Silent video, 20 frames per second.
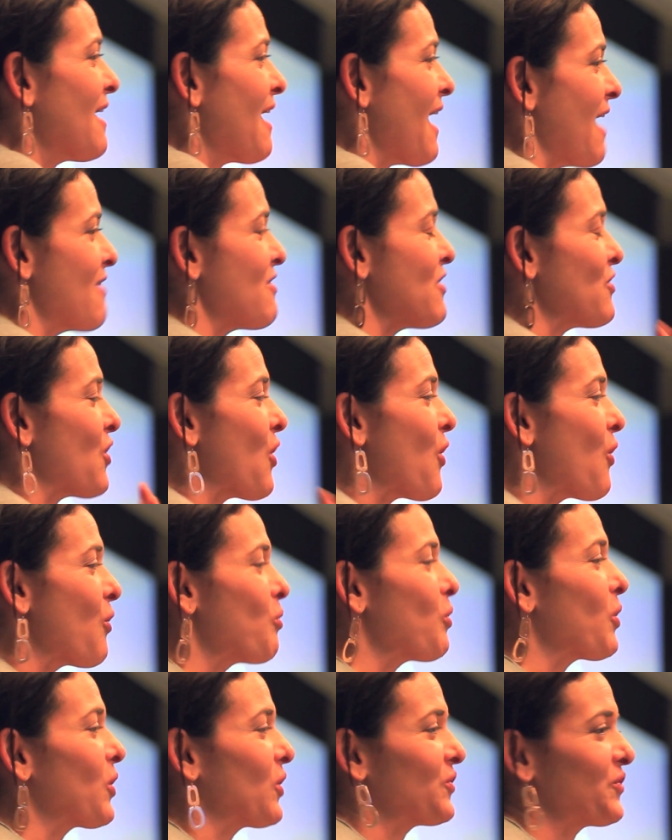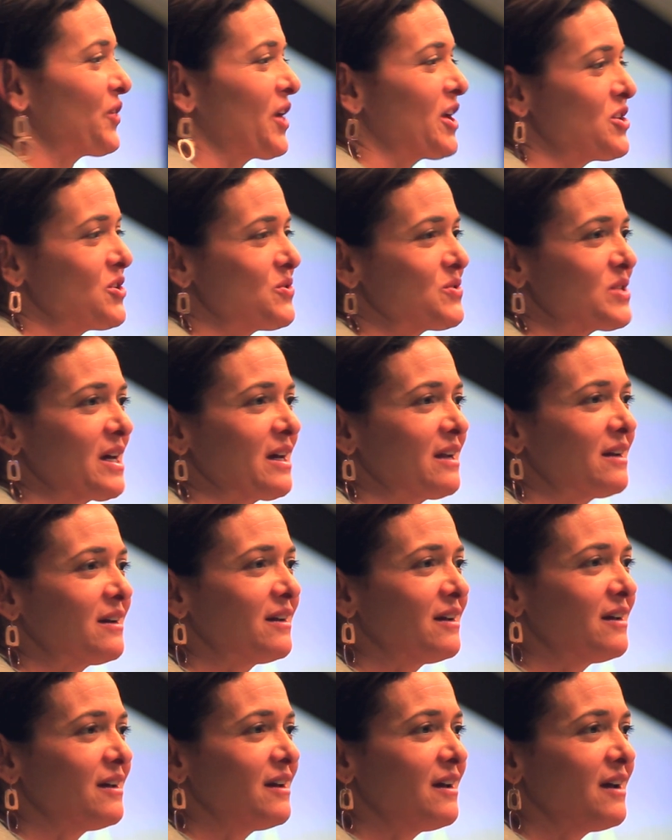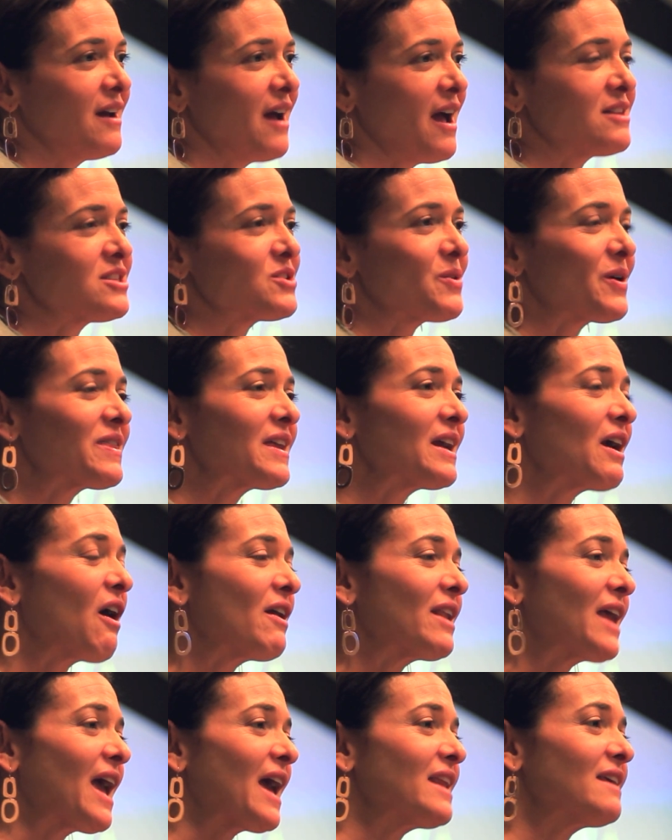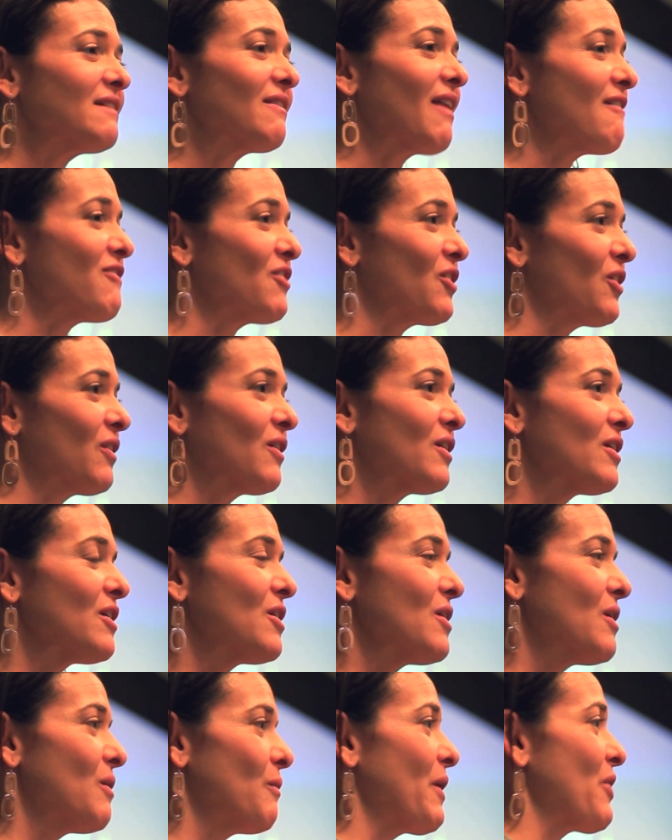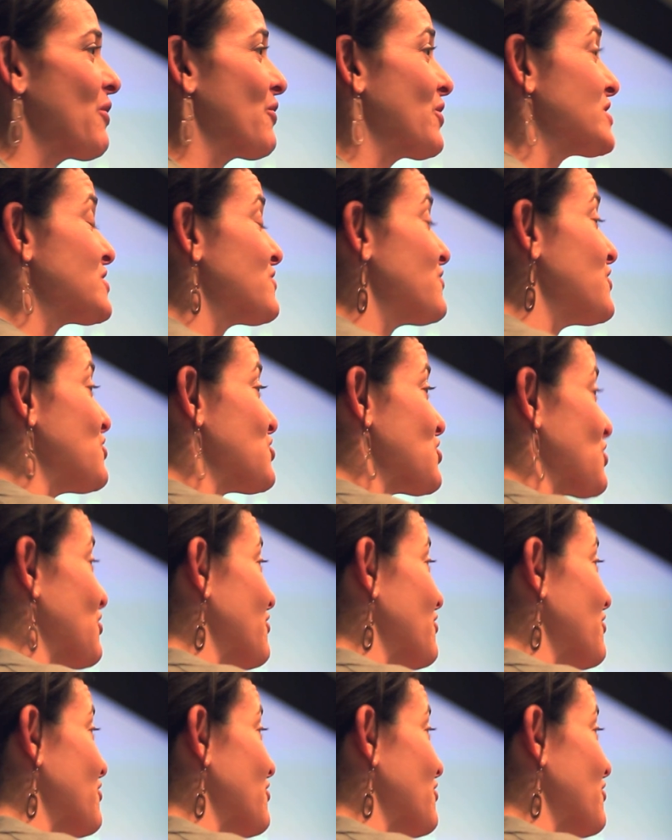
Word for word: and then the whole world can use it. And so I think on any level, whether it's future